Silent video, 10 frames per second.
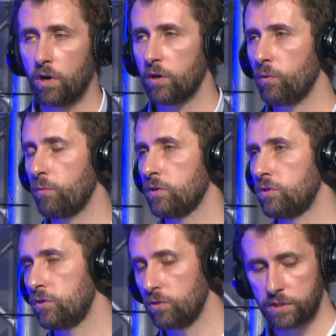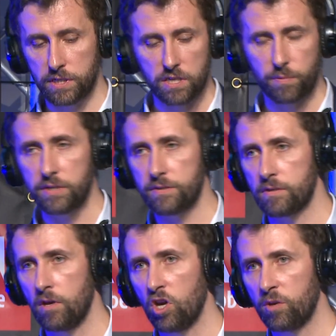Why we want to use SMS?
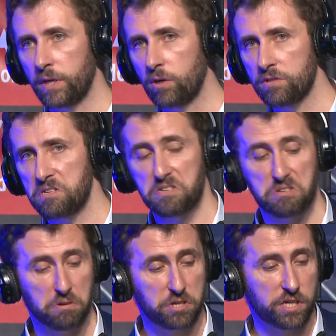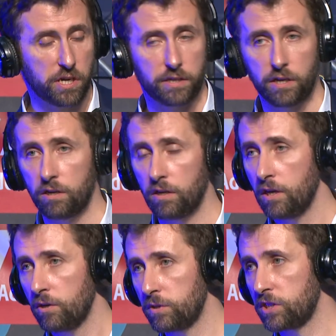Because it's a channel
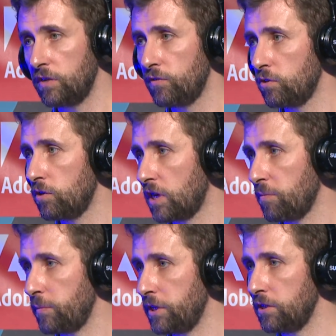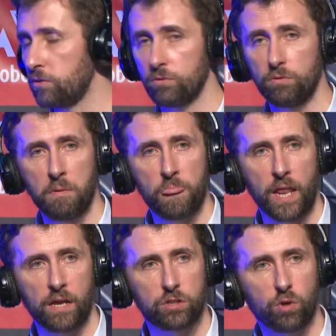which gives you the capability to
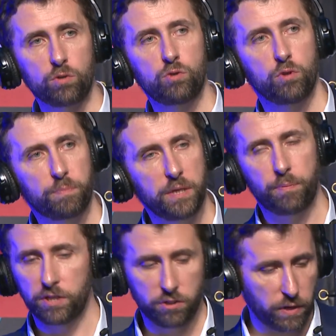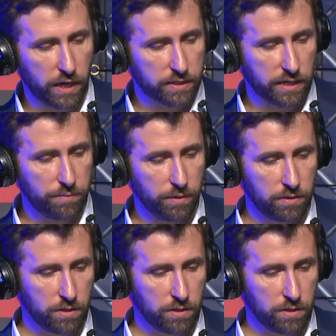talk to the people in real time.